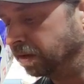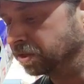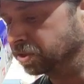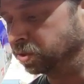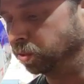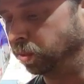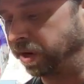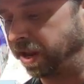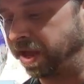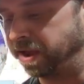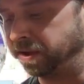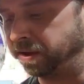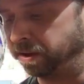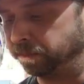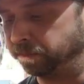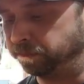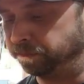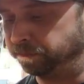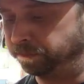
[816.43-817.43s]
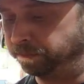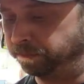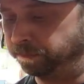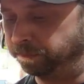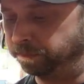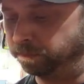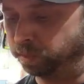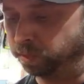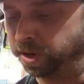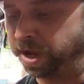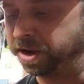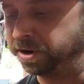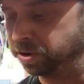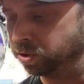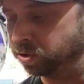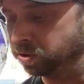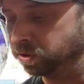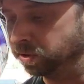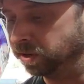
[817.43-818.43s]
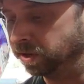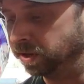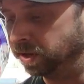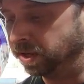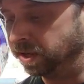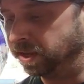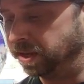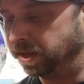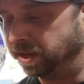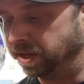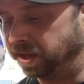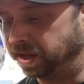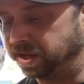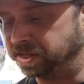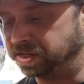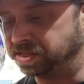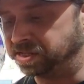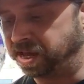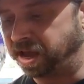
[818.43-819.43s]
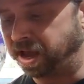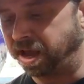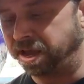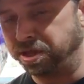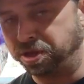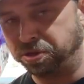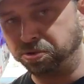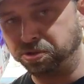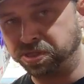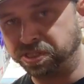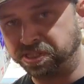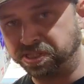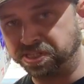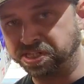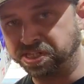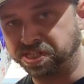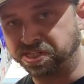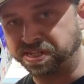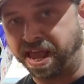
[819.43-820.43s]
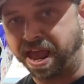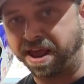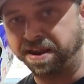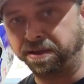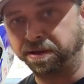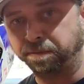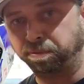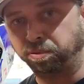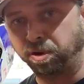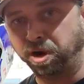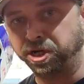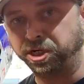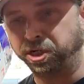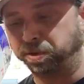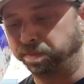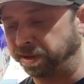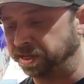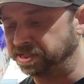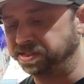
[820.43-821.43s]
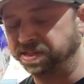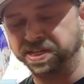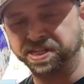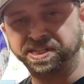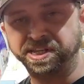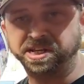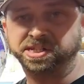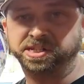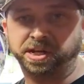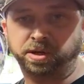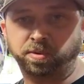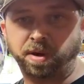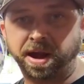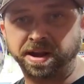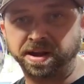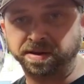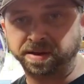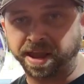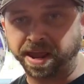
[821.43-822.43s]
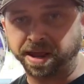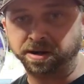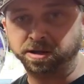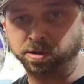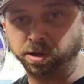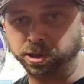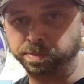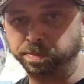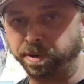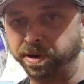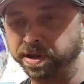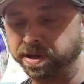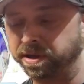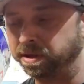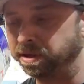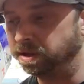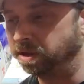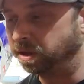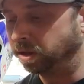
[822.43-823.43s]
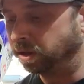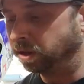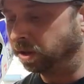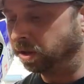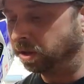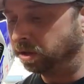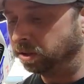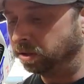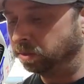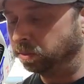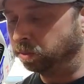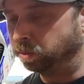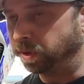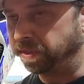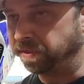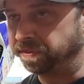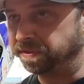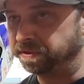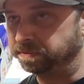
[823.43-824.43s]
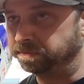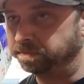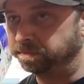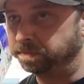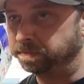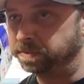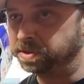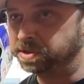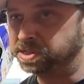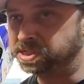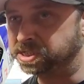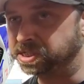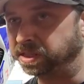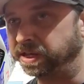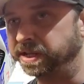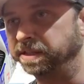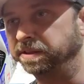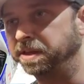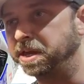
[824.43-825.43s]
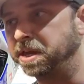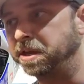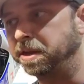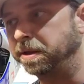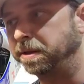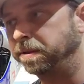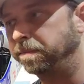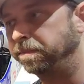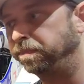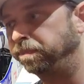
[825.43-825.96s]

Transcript: So what I do is I use the static pressure. Basically, this thing is like riding a hand clutch bike with slightly